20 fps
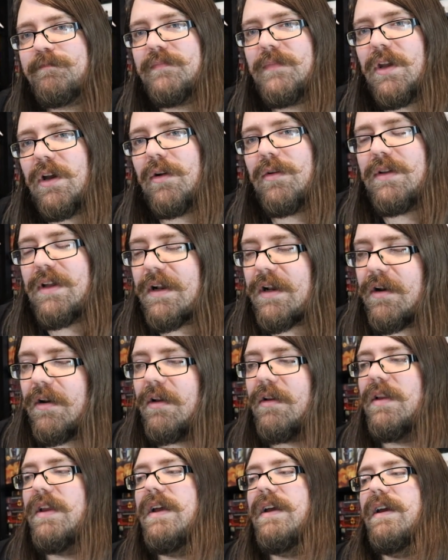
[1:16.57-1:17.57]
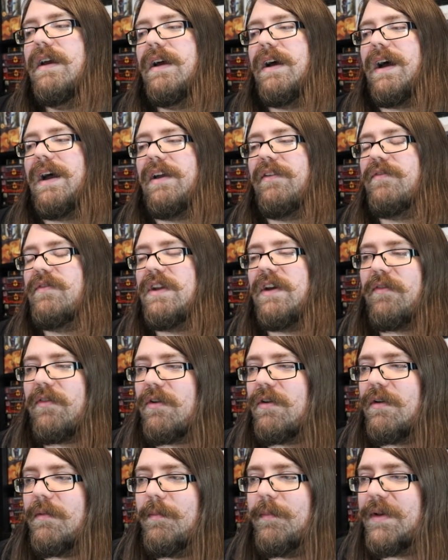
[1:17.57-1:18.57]
No, not at all. I've
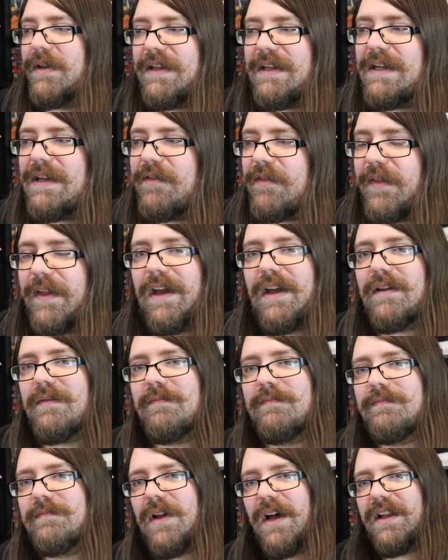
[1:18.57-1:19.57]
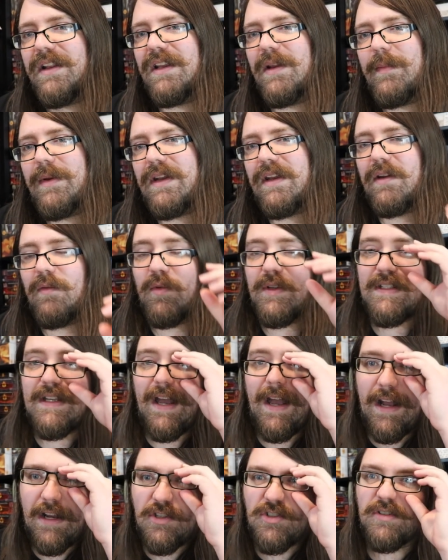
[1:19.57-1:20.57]
never believed that Unlimited was
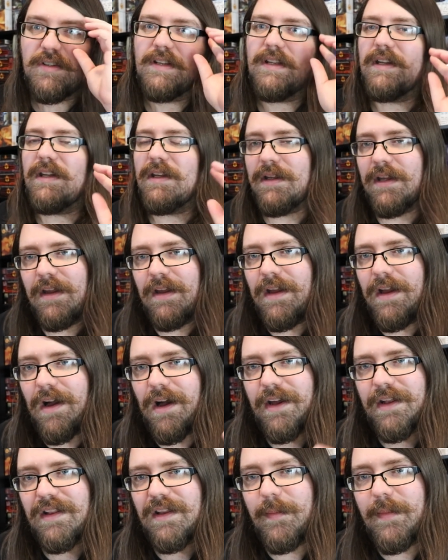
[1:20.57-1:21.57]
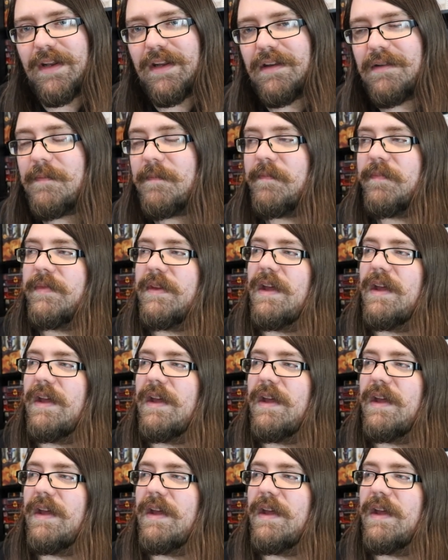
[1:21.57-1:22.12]
actually unlimited.